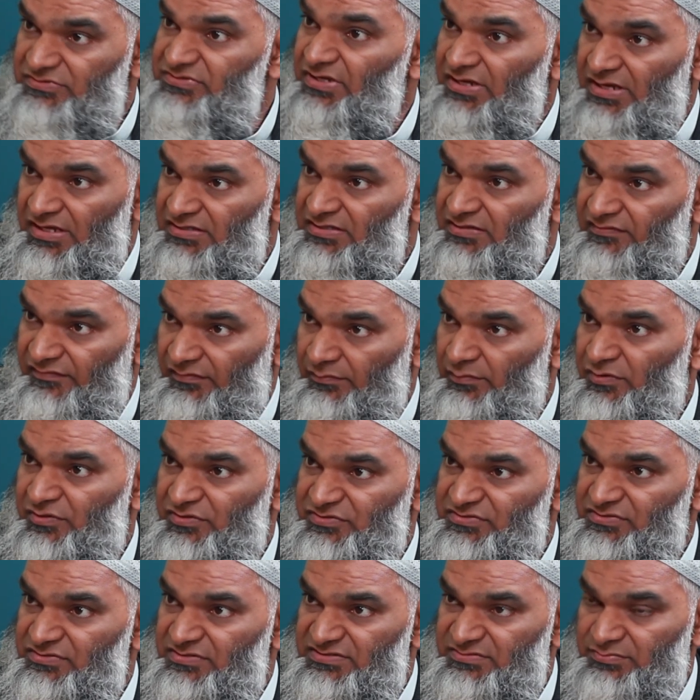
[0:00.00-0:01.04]
Selective
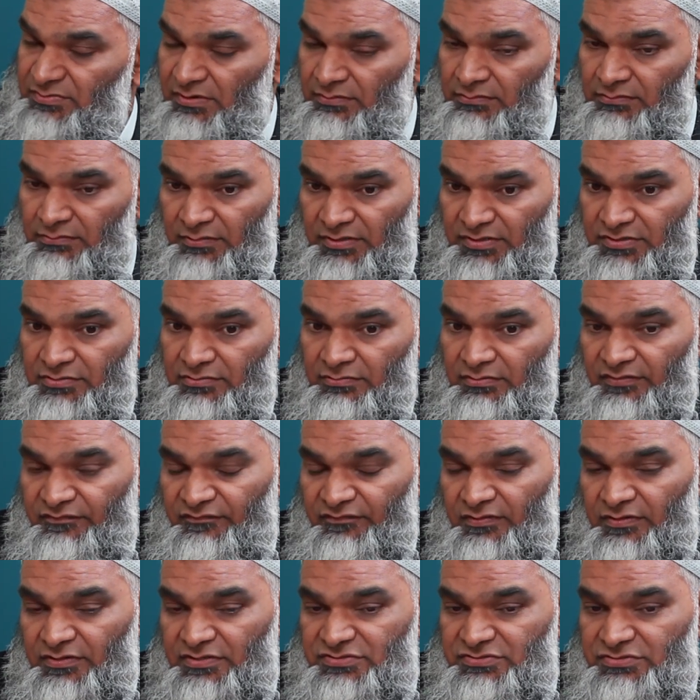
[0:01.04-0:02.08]
abortion is probably what you're
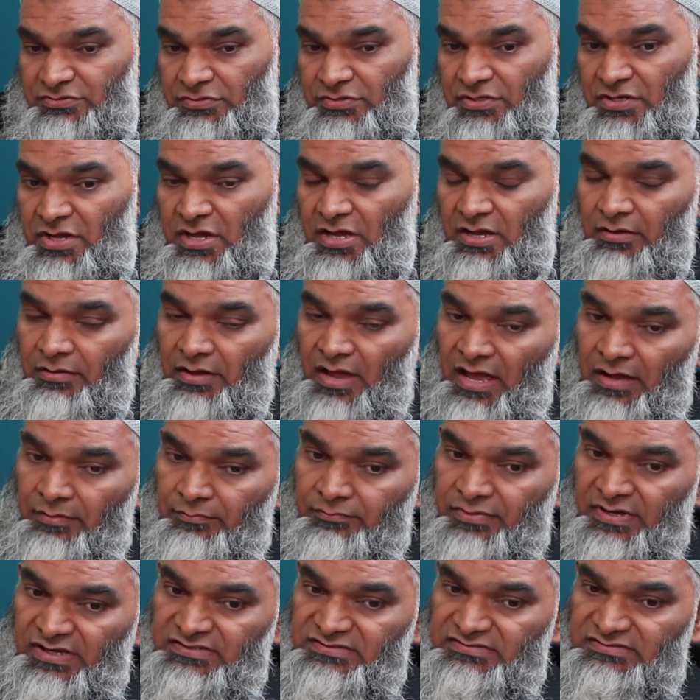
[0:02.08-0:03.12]
referring to.
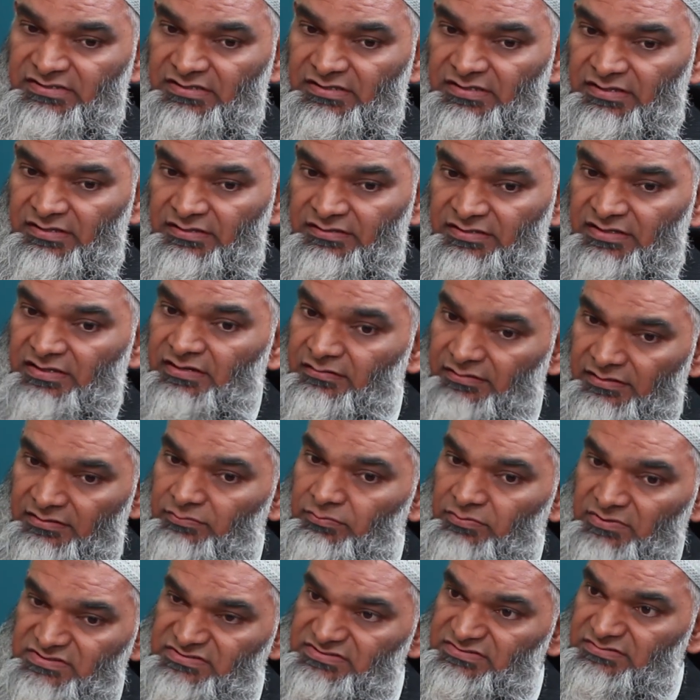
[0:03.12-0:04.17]
But there
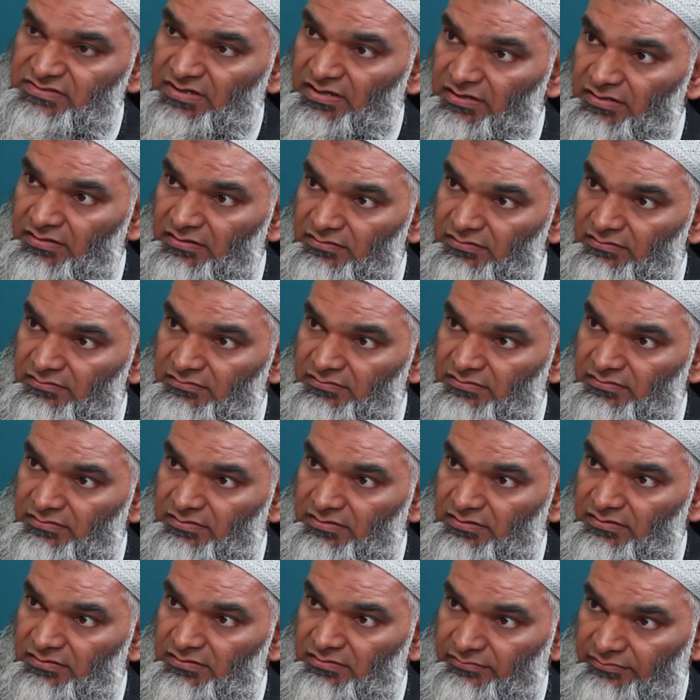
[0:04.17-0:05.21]
it was like
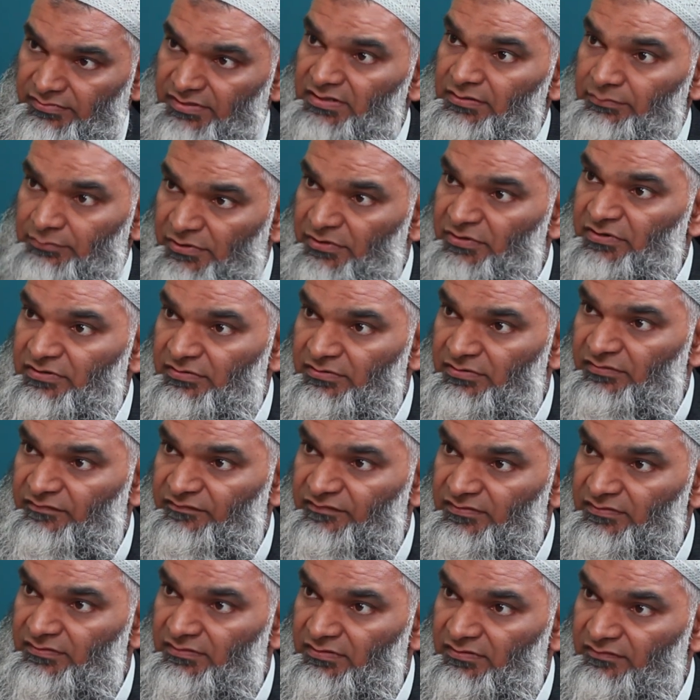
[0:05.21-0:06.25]
the real murder
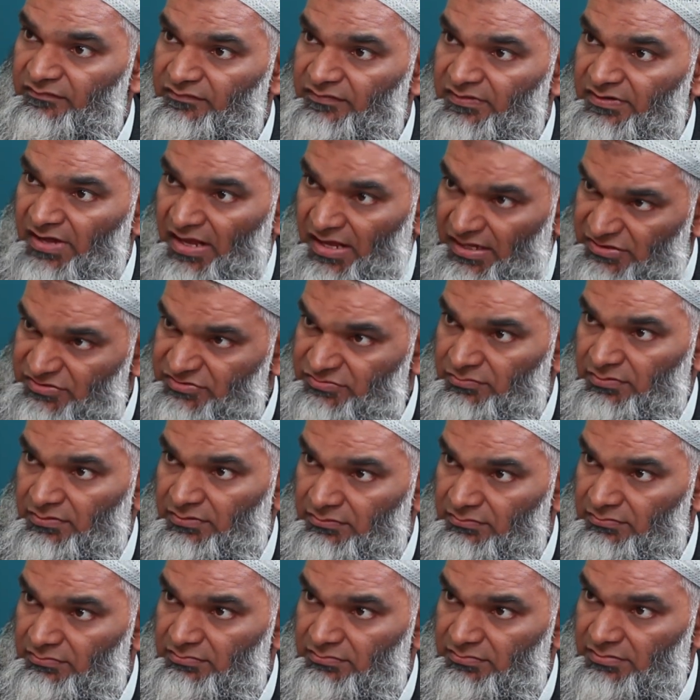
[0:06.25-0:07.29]
of an
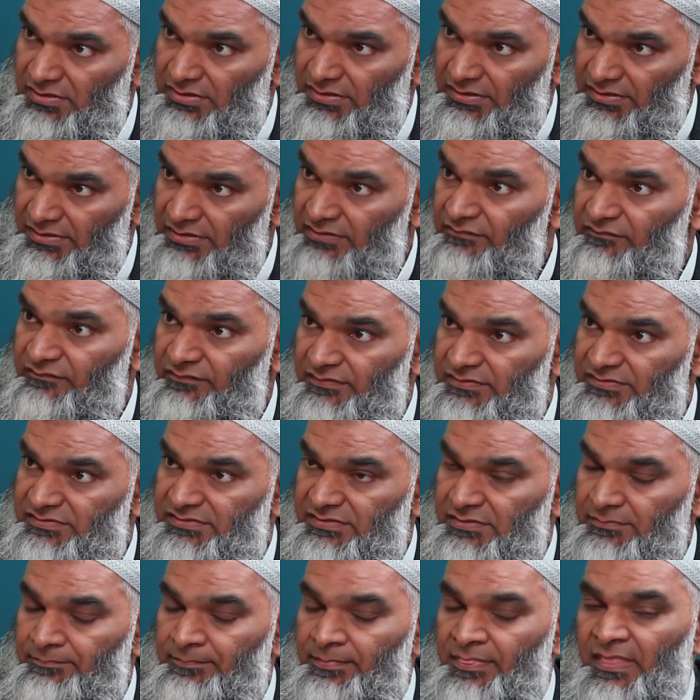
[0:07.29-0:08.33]
actual infant.
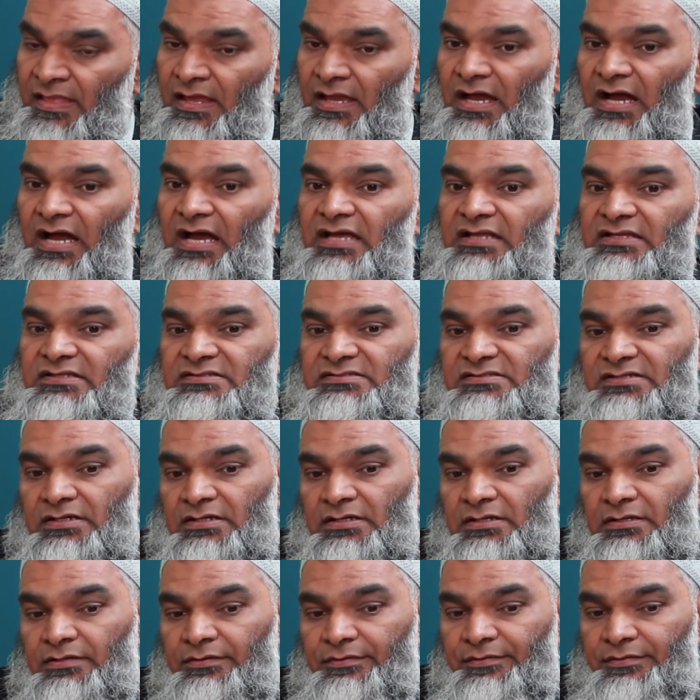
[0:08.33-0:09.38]
Mm-hmm. And
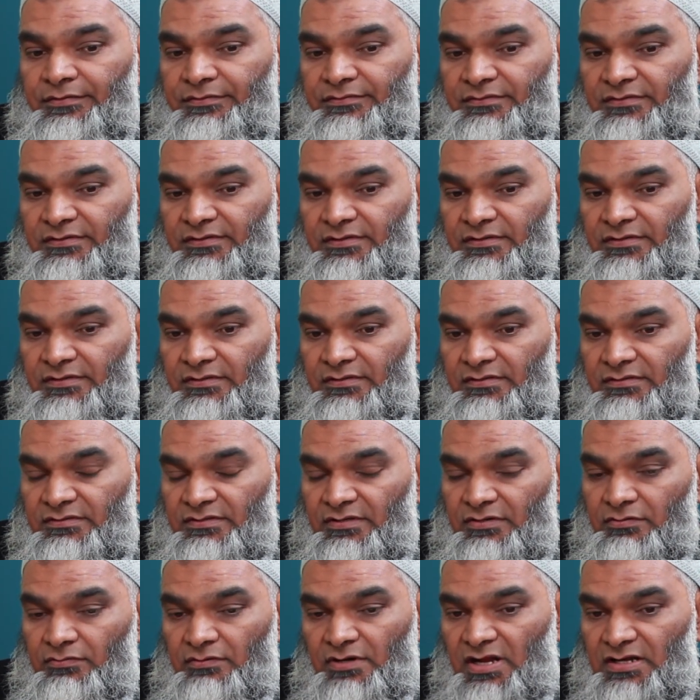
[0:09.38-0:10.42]

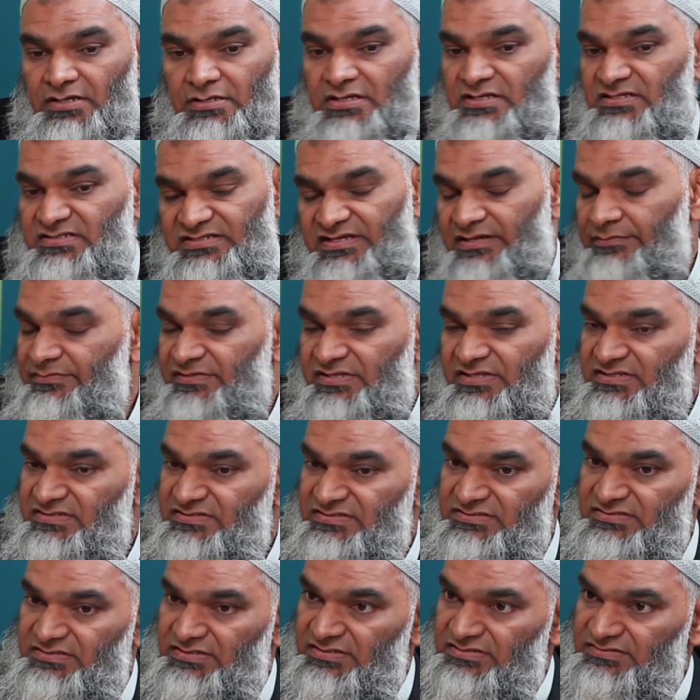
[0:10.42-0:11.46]
the Quran condemned
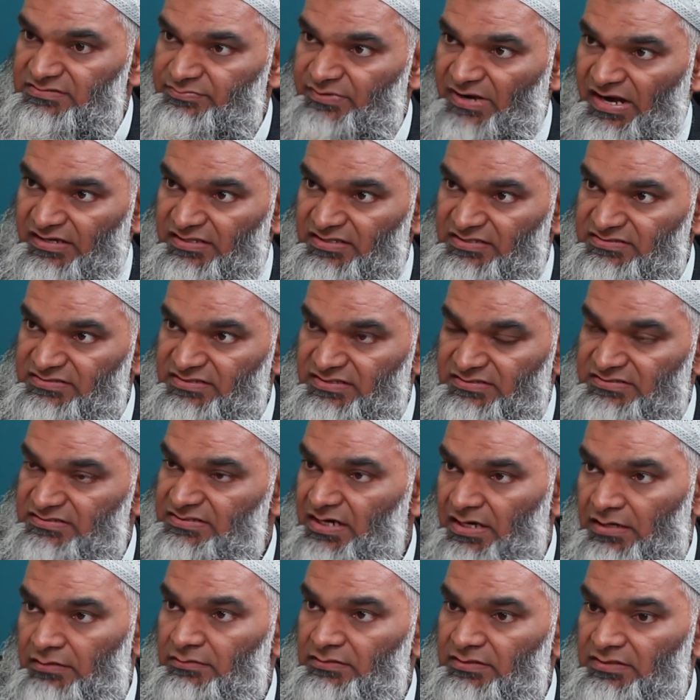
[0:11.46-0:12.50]
this practice
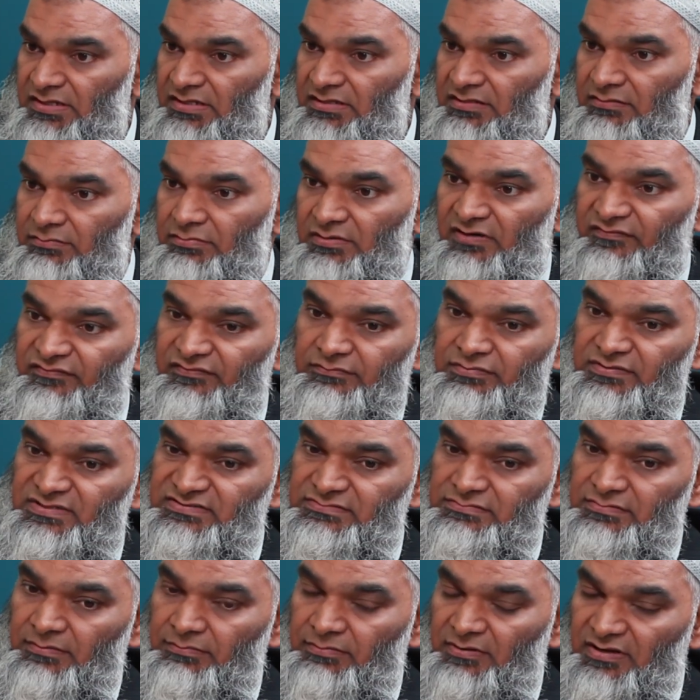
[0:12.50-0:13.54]
entirely. And the Prophet,
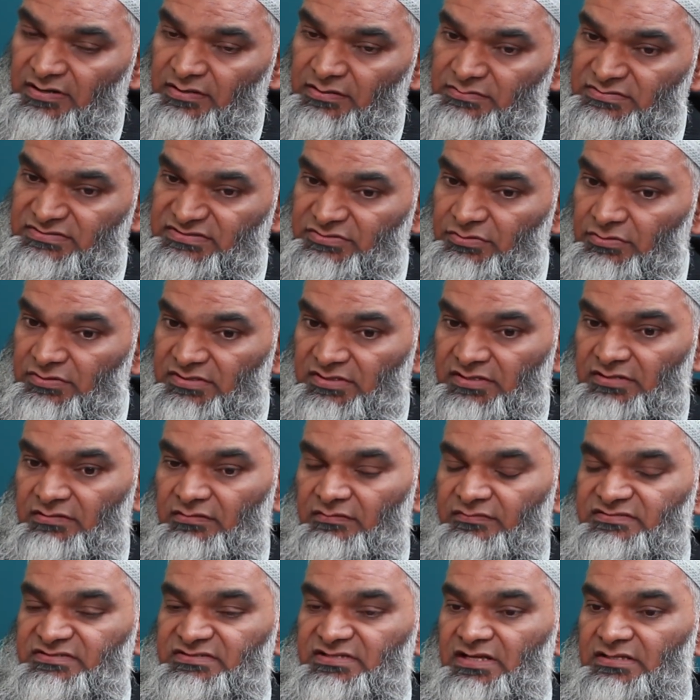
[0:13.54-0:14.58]
peace be upon him, is noted to
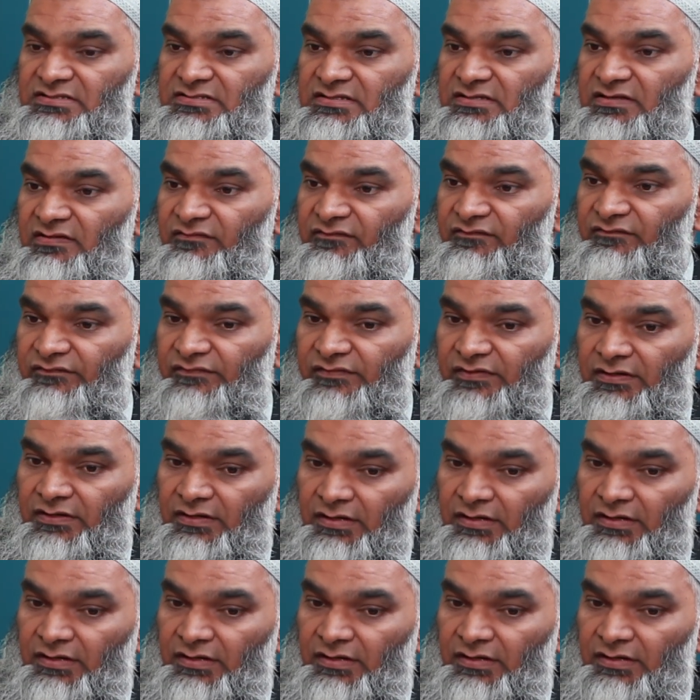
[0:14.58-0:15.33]
have said that if